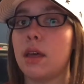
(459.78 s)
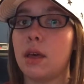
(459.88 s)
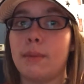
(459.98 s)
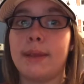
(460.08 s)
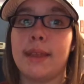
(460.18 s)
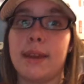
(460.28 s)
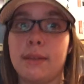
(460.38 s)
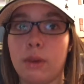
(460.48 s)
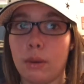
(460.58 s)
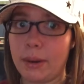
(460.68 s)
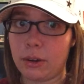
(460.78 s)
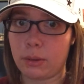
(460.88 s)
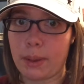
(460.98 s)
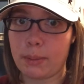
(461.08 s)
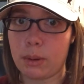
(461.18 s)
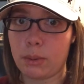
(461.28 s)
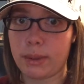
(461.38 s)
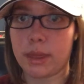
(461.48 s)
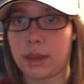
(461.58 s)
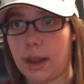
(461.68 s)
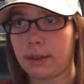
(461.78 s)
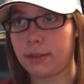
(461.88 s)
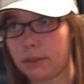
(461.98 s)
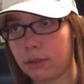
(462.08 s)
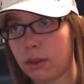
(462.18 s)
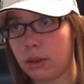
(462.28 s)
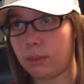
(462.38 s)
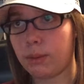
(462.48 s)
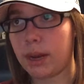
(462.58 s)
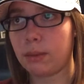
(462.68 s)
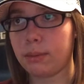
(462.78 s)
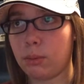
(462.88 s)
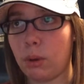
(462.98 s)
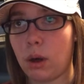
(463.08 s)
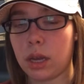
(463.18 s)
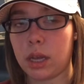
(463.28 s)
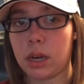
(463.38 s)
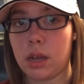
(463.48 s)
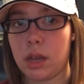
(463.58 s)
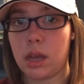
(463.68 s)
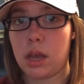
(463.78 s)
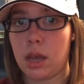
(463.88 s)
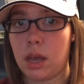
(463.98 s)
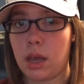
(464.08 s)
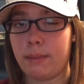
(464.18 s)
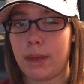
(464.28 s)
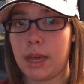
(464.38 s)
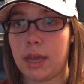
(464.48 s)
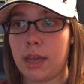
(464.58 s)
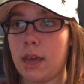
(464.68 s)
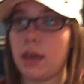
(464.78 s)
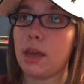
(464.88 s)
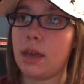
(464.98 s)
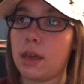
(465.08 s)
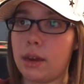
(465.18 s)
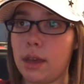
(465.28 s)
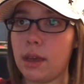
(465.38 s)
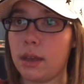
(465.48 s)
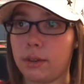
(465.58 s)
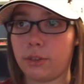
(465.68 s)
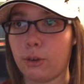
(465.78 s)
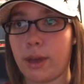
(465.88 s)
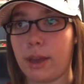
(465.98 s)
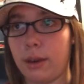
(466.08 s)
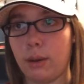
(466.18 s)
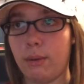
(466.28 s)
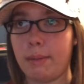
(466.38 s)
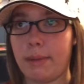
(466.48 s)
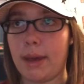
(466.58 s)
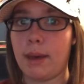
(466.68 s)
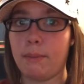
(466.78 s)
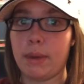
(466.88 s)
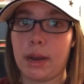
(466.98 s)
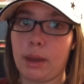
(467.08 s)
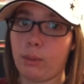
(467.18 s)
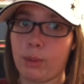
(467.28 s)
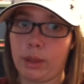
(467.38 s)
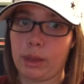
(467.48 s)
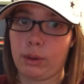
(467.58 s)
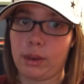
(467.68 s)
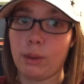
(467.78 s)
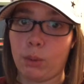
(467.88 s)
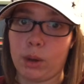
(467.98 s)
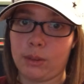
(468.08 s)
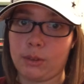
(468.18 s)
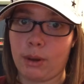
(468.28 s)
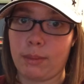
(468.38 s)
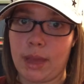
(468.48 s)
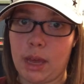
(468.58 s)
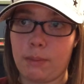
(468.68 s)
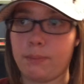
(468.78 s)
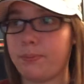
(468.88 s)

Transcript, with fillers: Um, and then I saw a bunch of people with net sets on when I was walking. I'm like, hey, Nets. Okay, no, I'm not. But I really did want to scream that.